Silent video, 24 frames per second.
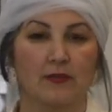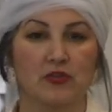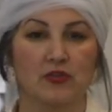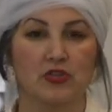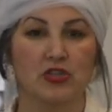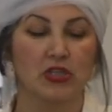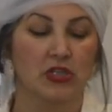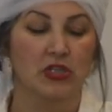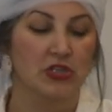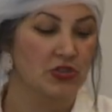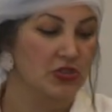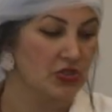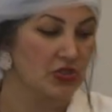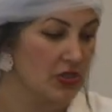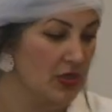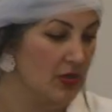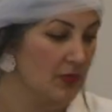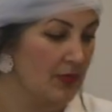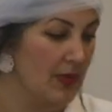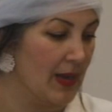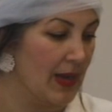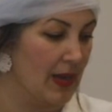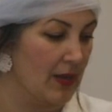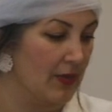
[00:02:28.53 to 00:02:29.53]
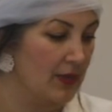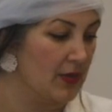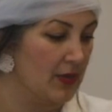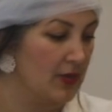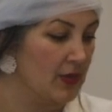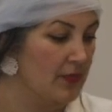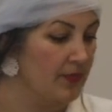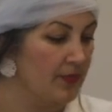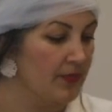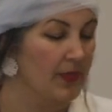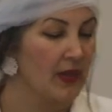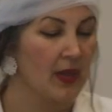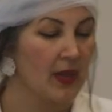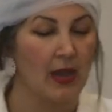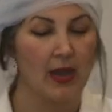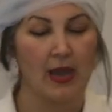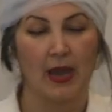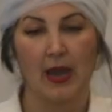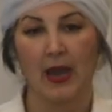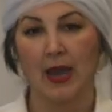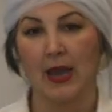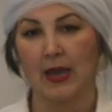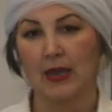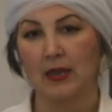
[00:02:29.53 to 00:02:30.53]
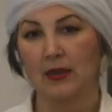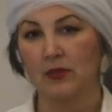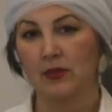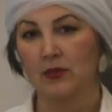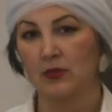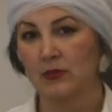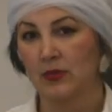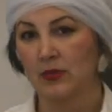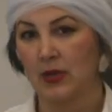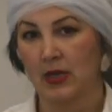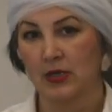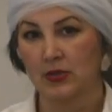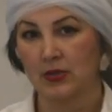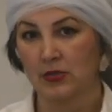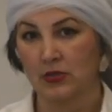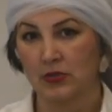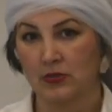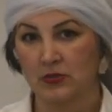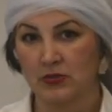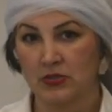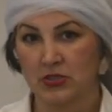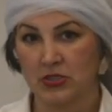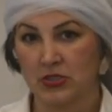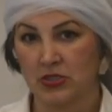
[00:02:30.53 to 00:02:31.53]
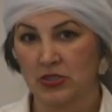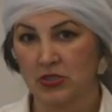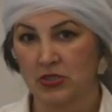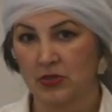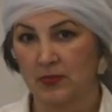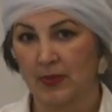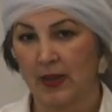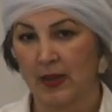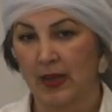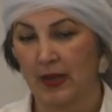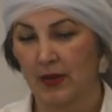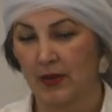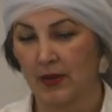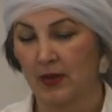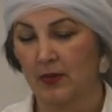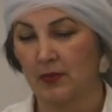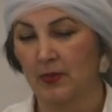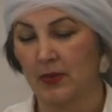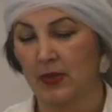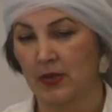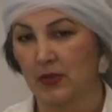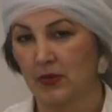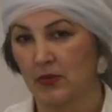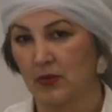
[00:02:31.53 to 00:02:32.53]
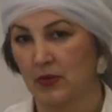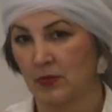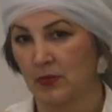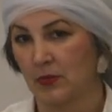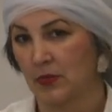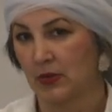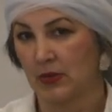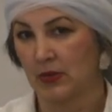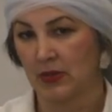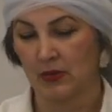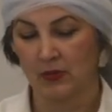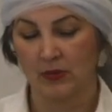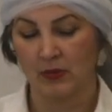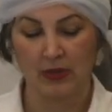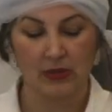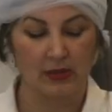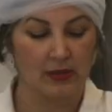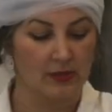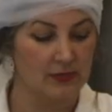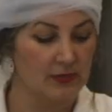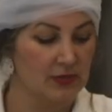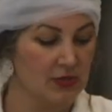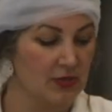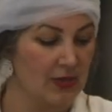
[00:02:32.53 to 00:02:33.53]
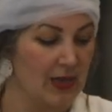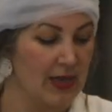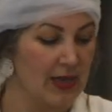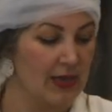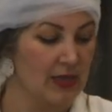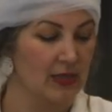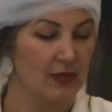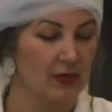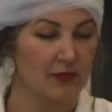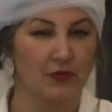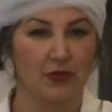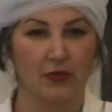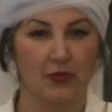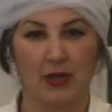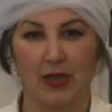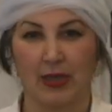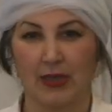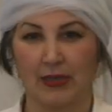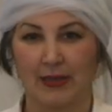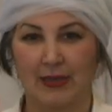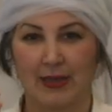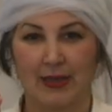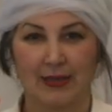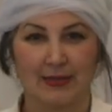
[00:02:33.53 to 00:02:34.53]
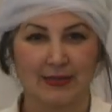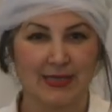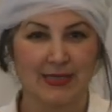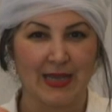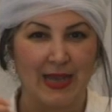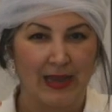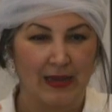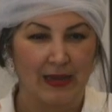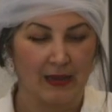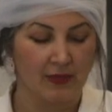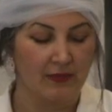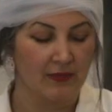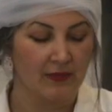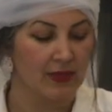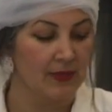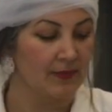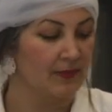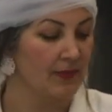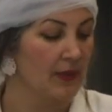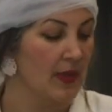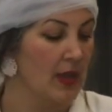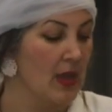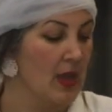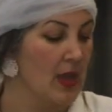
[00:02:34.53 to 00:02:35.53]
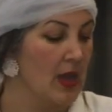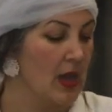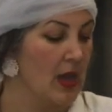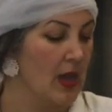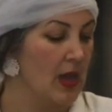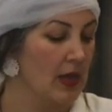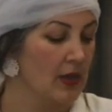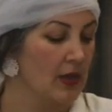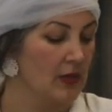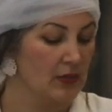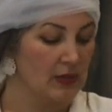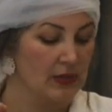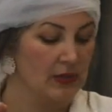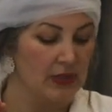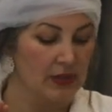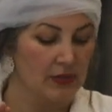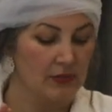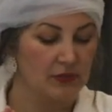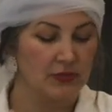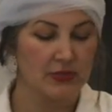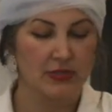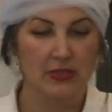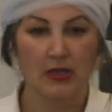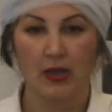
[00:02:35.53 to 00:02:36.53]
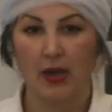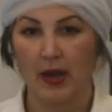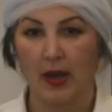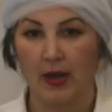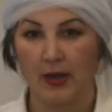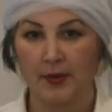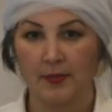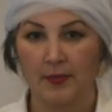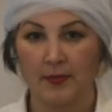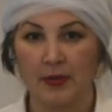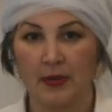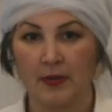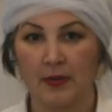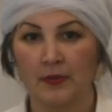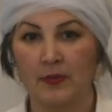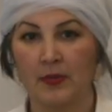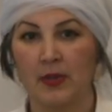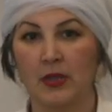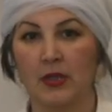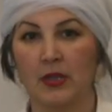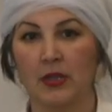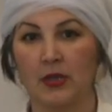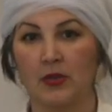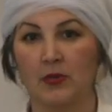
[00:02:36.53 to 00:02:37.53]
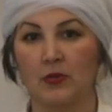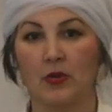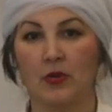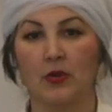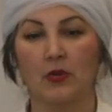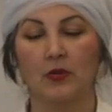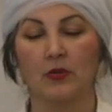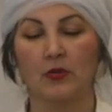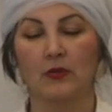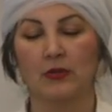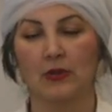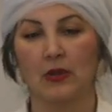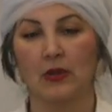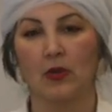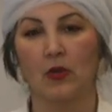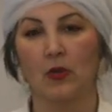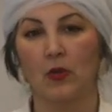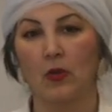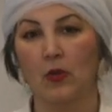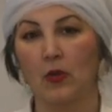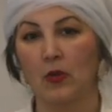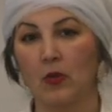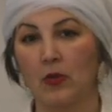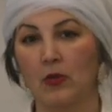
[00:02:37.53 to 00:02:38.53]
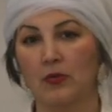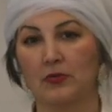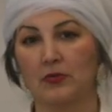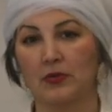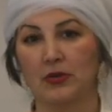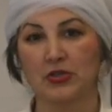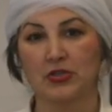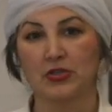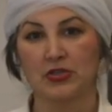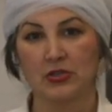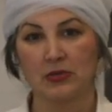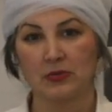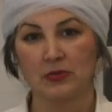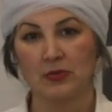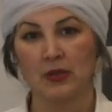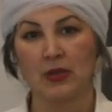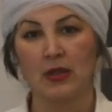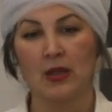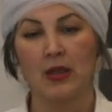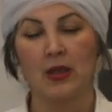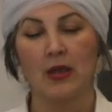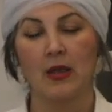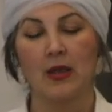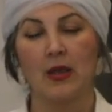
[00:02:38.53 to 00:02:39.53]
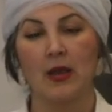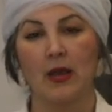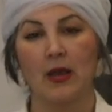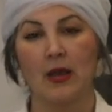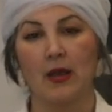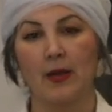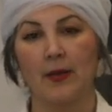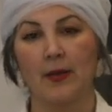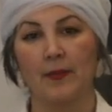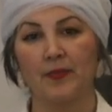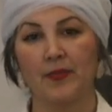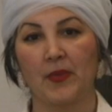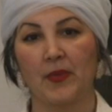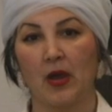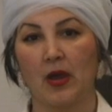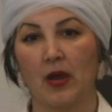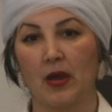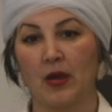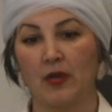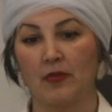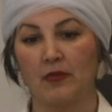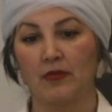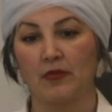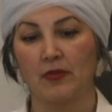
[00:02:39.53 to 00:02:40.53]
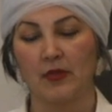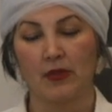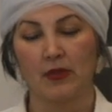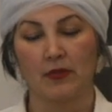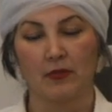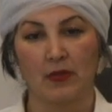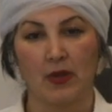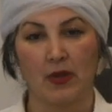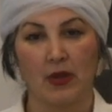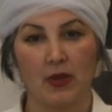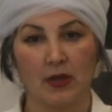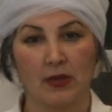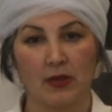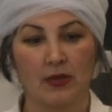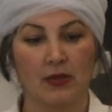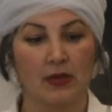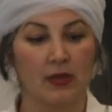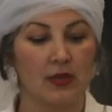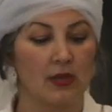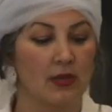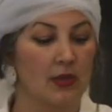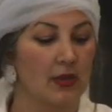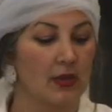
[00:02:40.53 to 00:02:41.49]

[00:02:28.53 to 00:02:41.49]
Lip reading: ginger powder. I do not use ginger powder, but you are more than welcome to add it if you like that tang of it. I only use cardamom. You know, the whole region of Iran